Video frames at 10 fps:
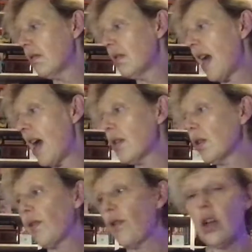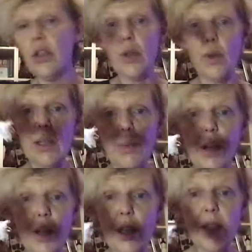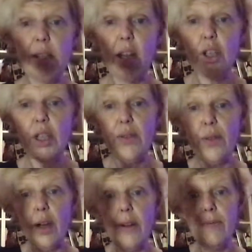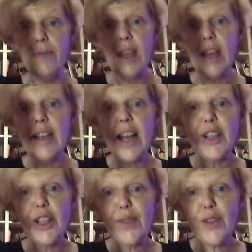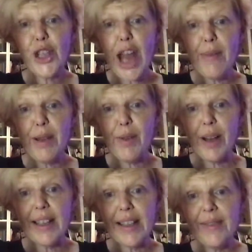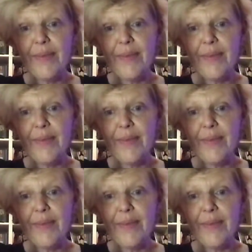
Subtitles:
tassels for all sorts of projects, not just for shabby ones.